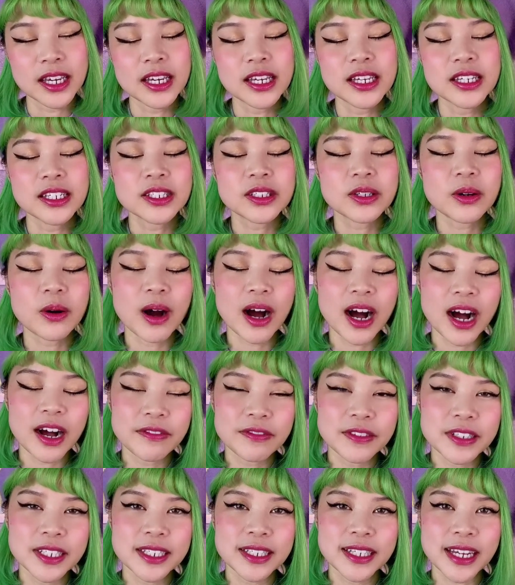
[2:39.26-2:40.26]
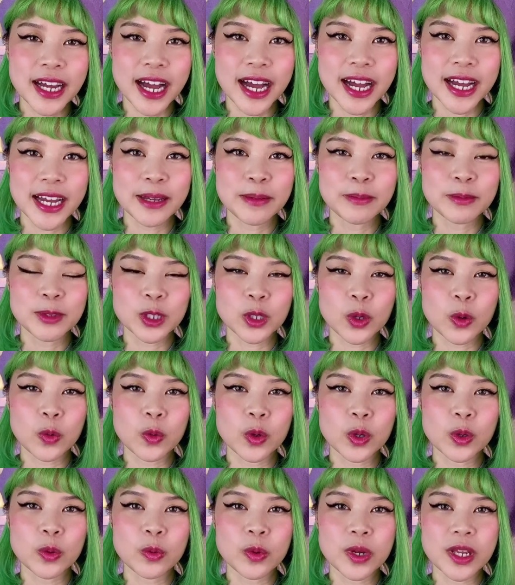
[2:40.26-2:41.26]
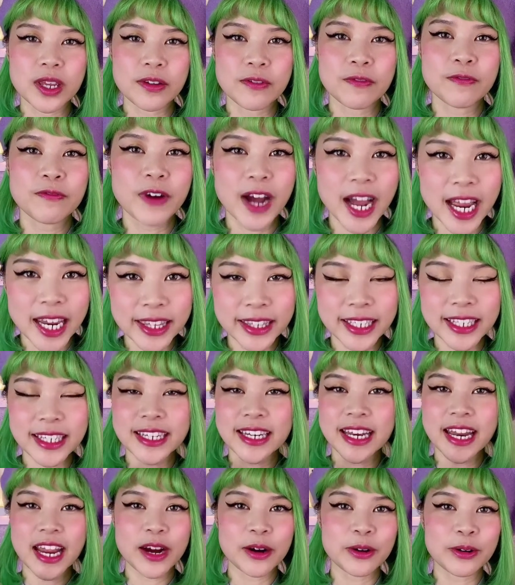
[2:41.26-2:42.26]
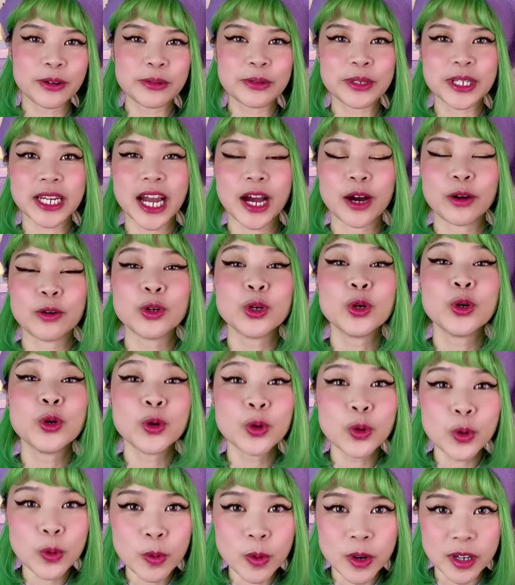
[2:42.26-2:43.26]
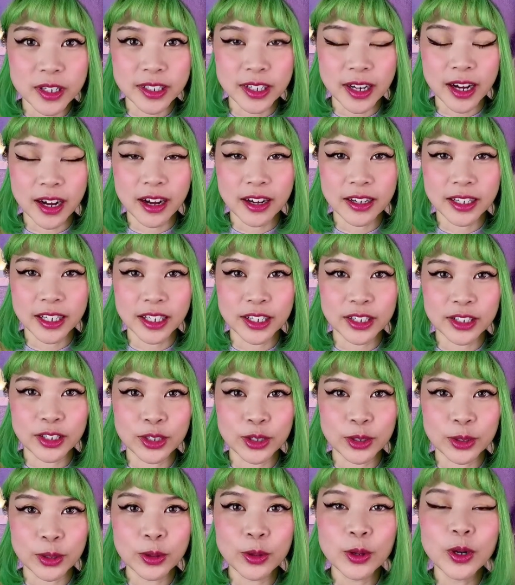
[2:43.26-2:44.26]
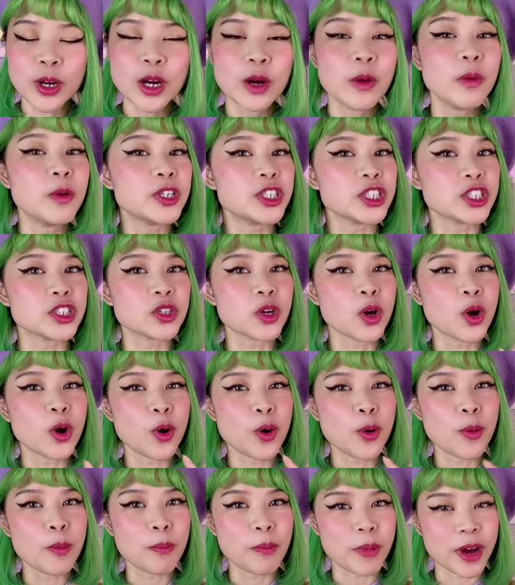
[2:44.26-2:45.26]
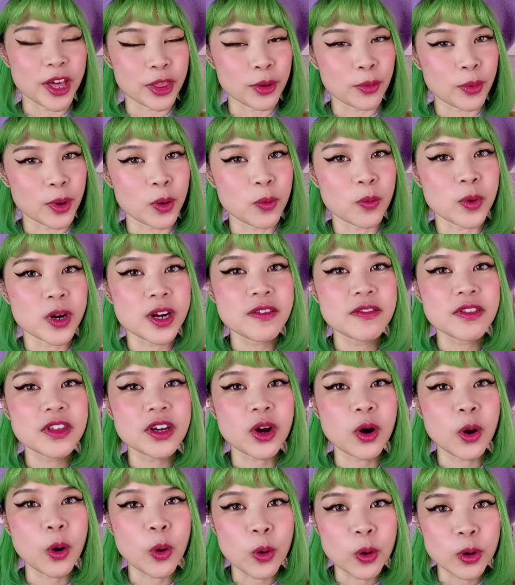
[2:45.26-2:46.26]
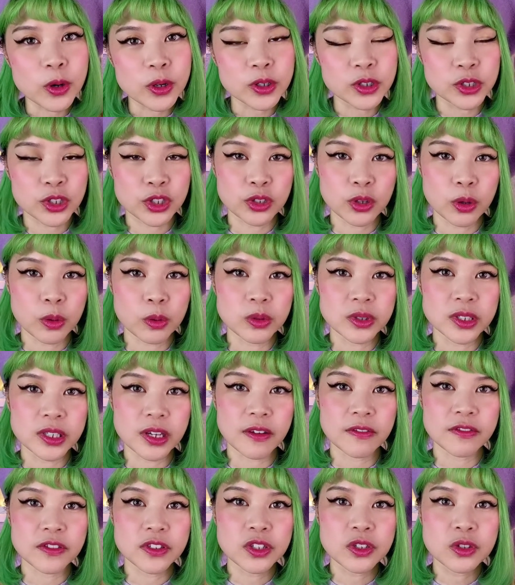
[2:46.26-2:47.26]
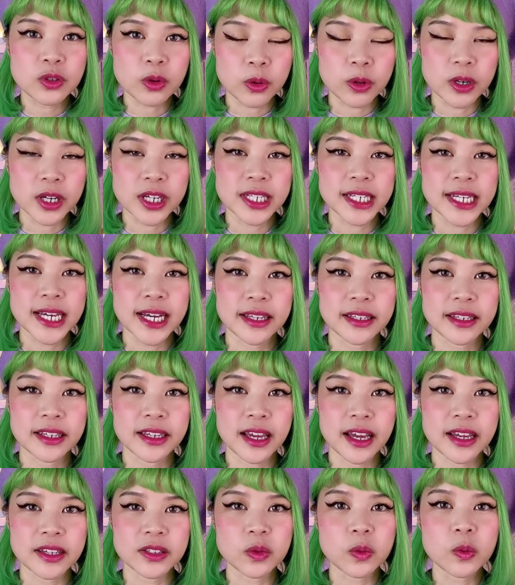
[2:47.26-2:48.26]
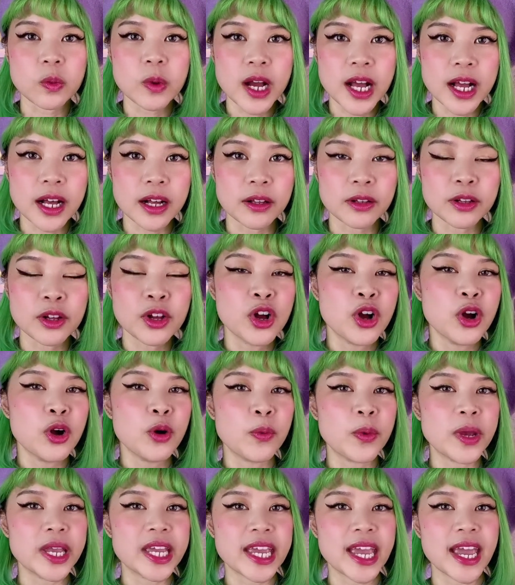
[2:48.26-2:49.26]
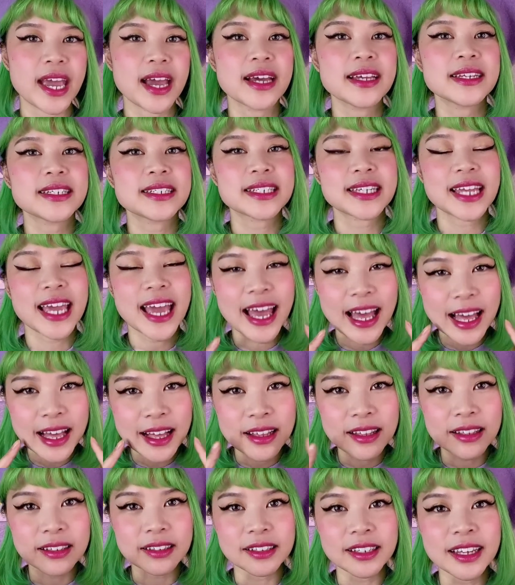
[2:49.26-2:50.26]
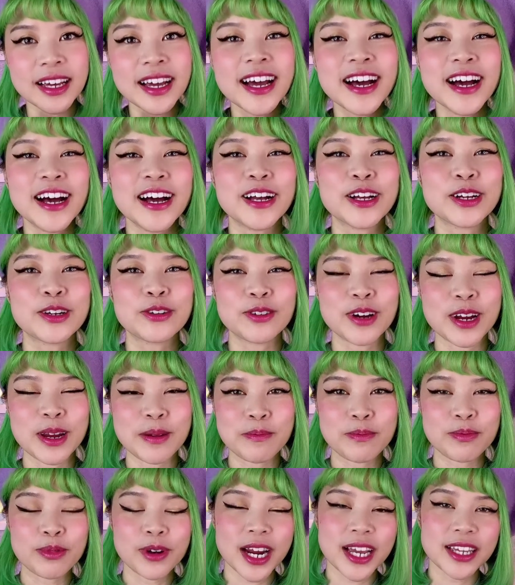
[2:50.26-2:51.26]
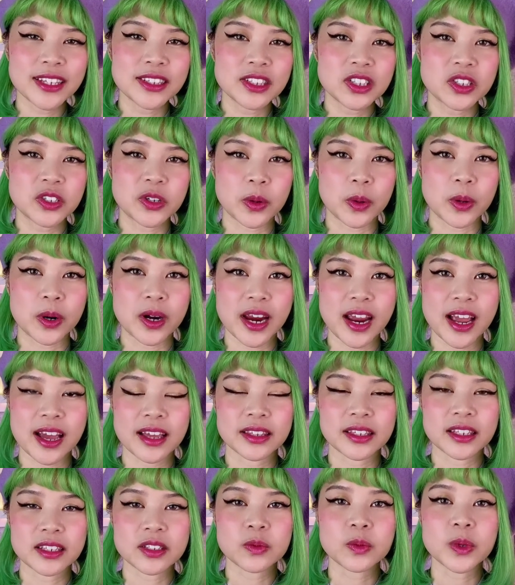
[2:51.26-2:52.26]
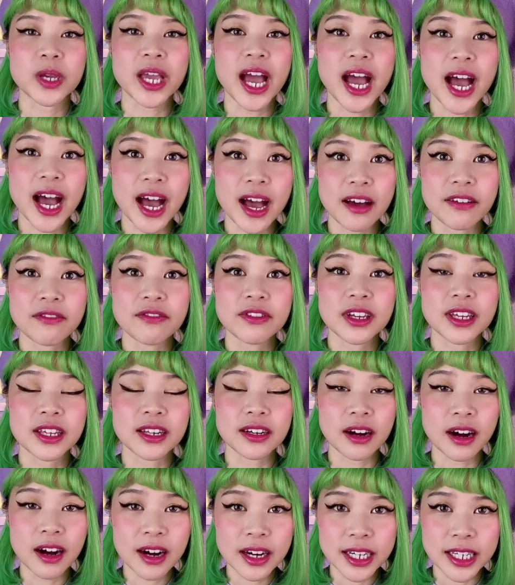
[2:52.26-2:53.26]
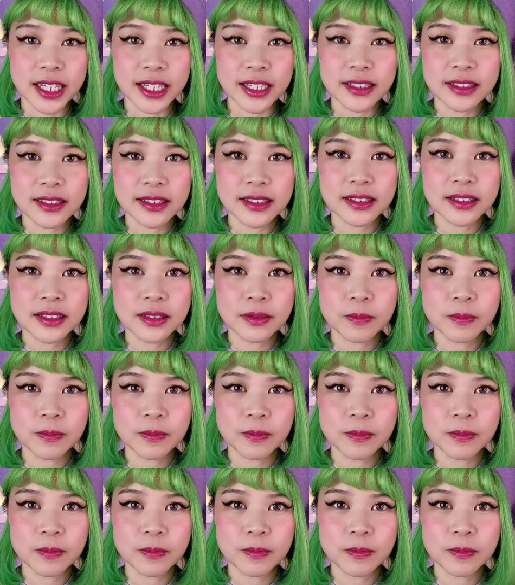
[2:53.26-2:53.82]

So oftentimes when we finally narrow down who we're talking to, which is, by the way, one of the cornerstones of storytelling as well, we can't tell a great brand story unless we have an audience.